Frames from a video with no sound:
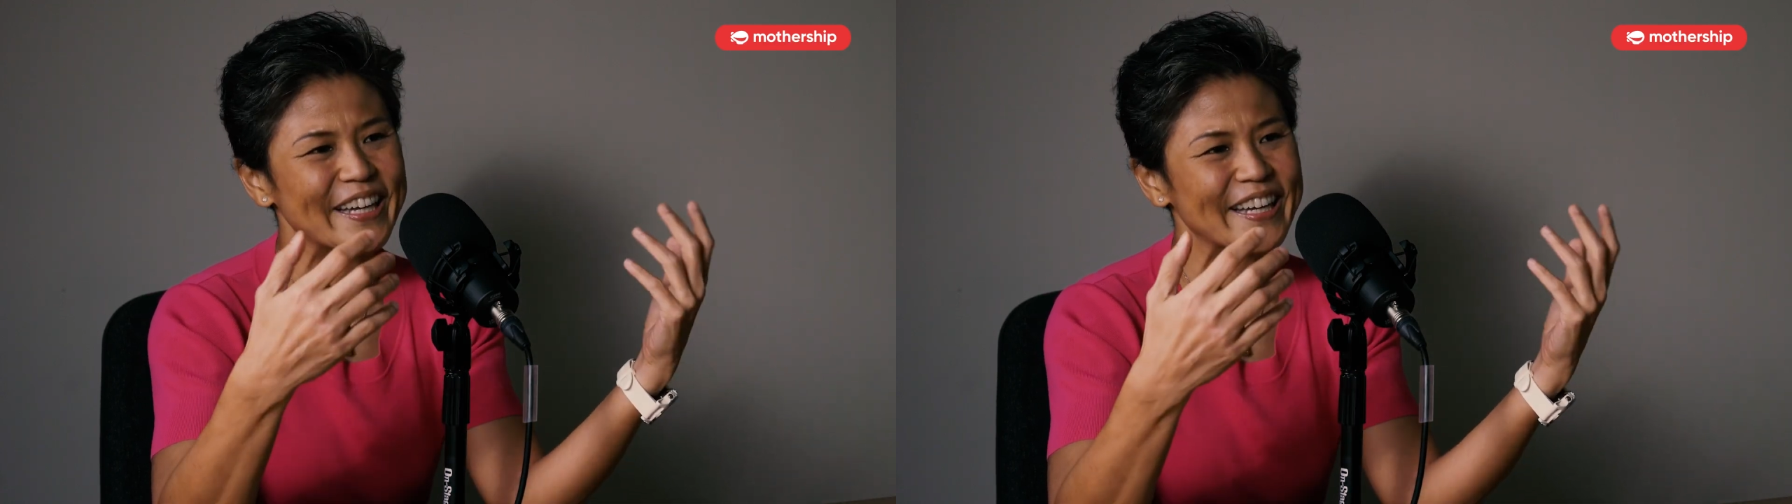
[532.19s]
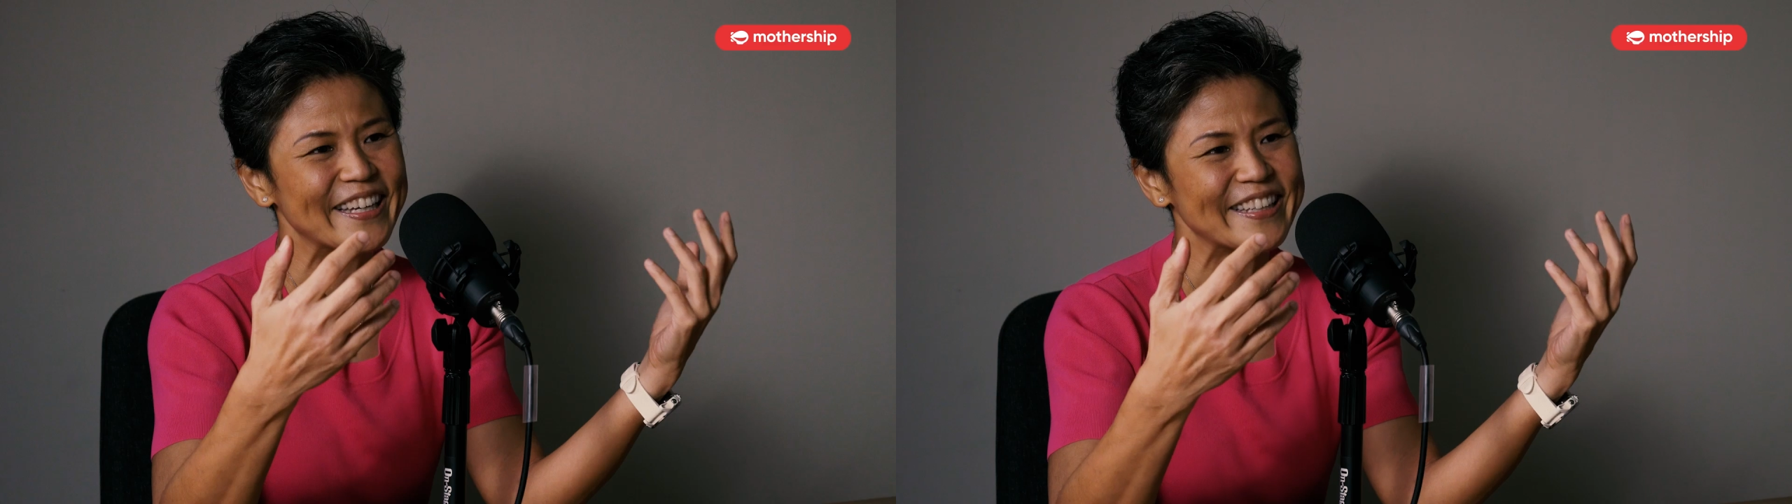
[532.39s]

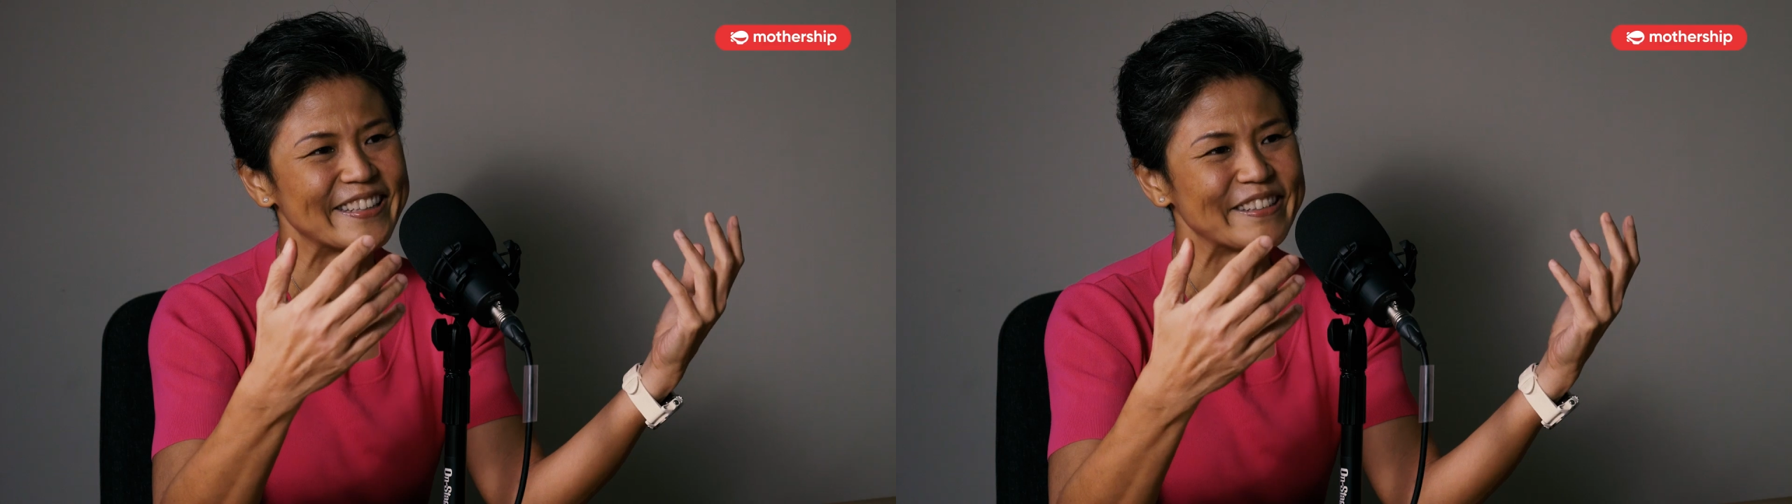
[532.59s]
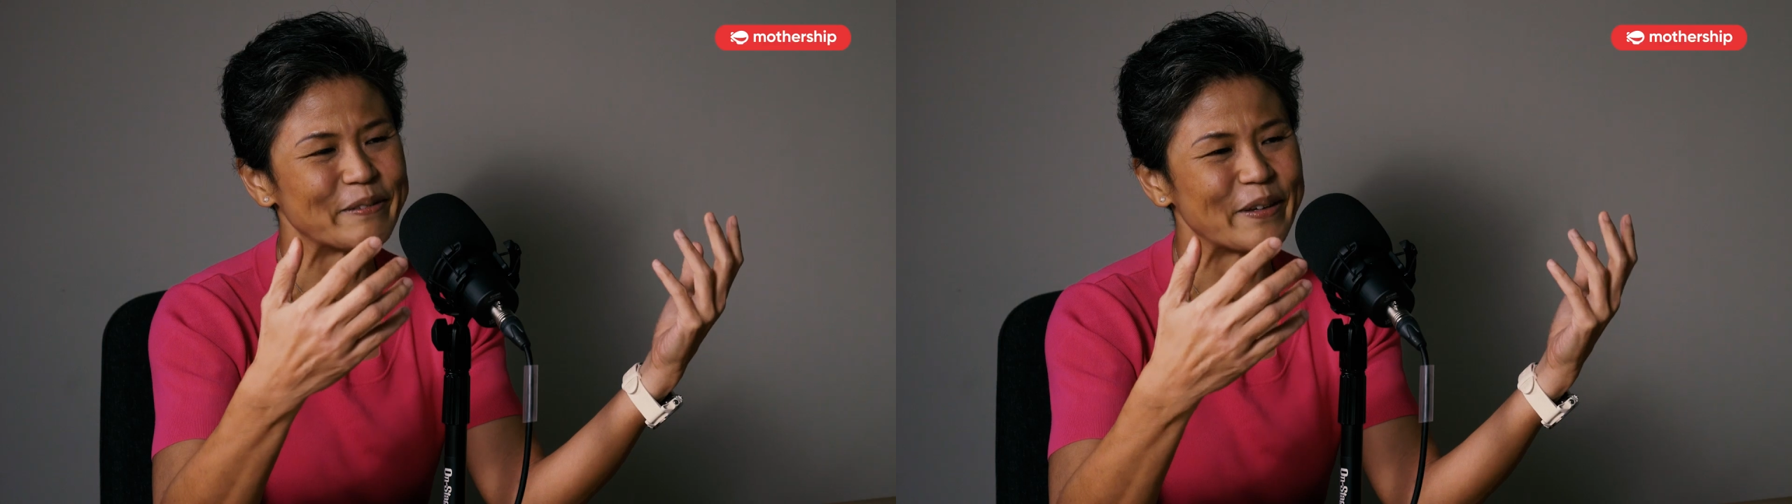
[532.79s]

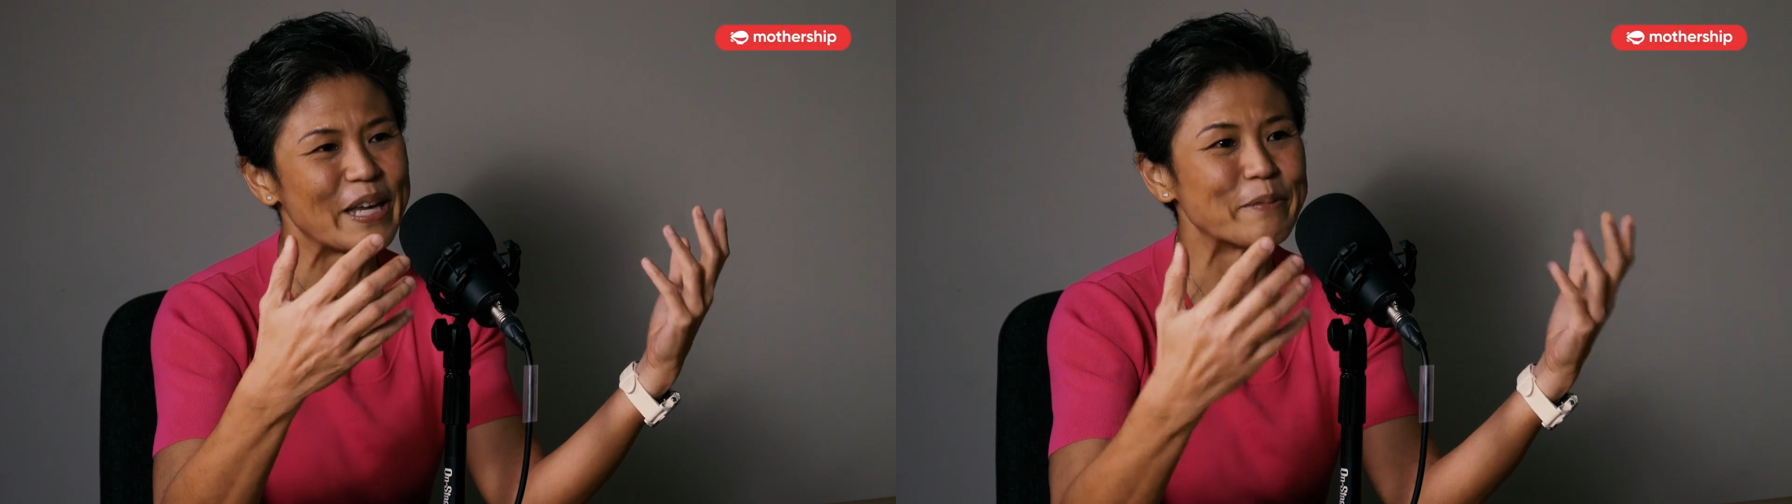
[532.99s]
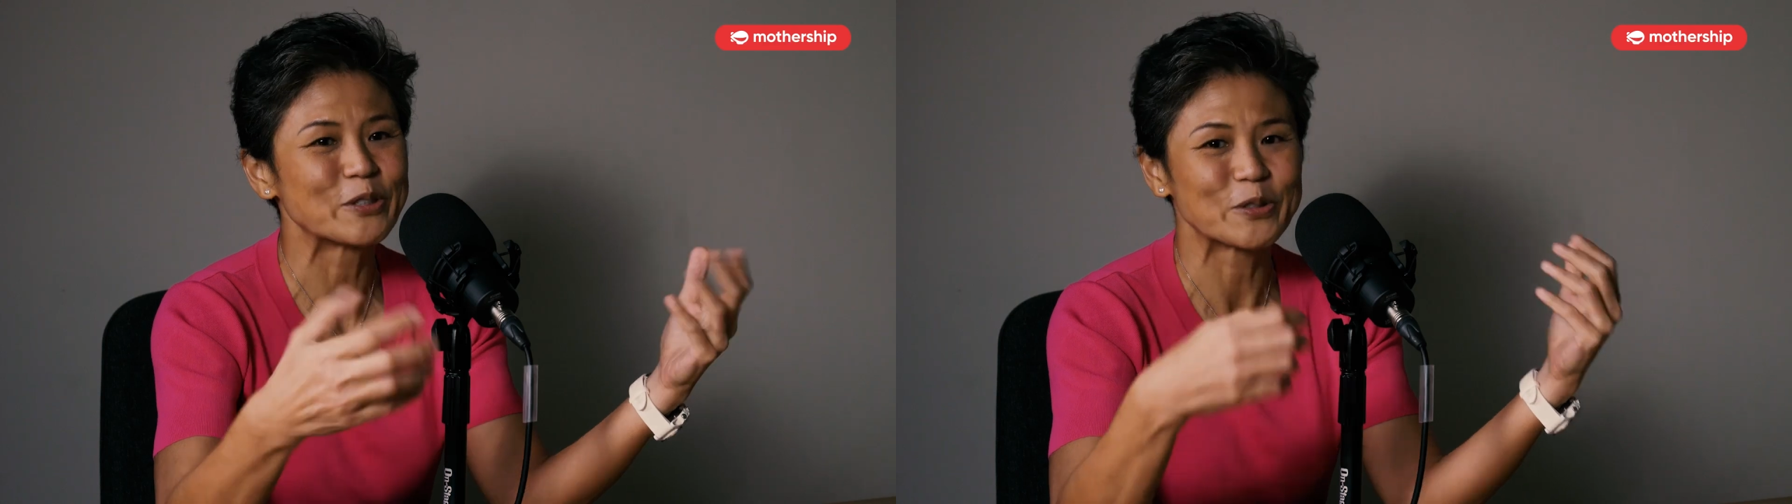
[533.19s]
and we are
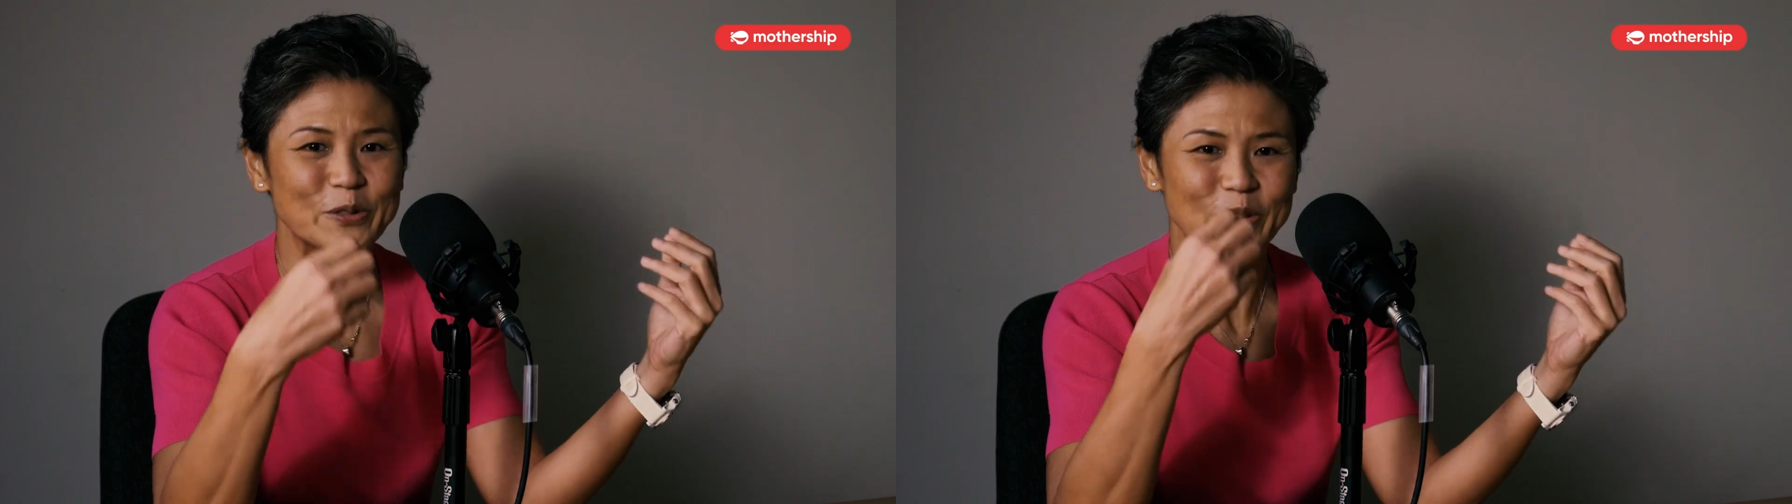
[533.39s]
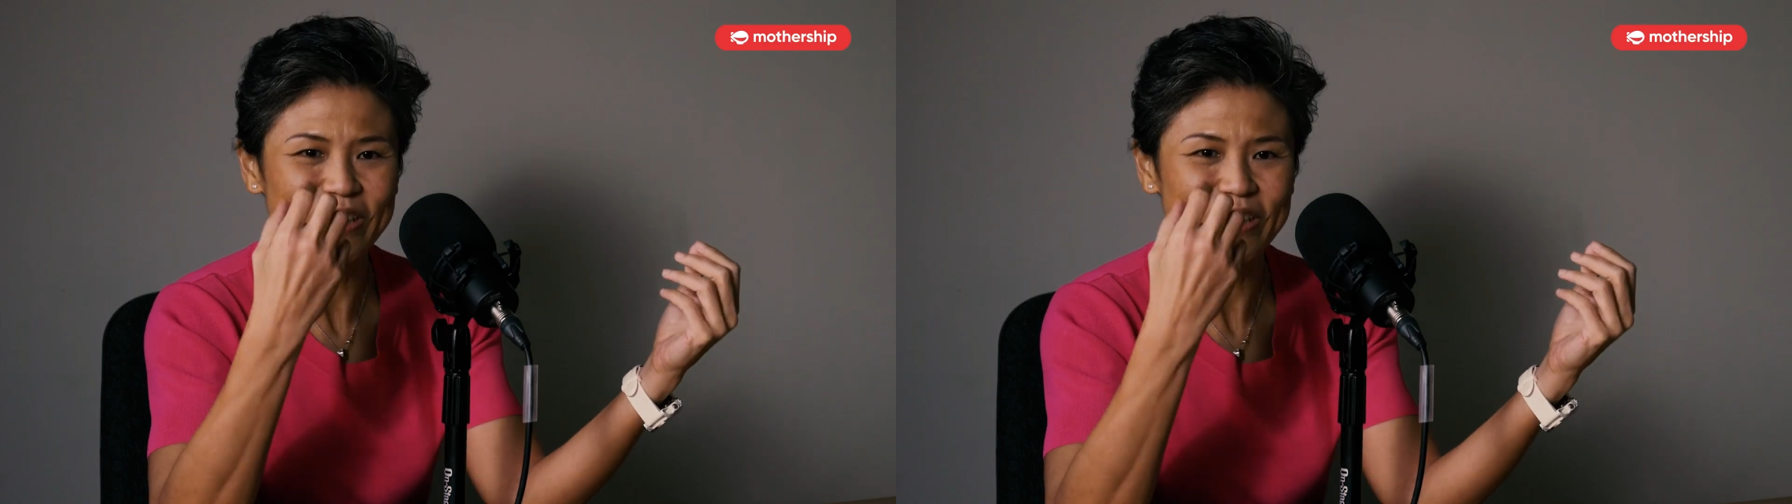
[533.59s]
able to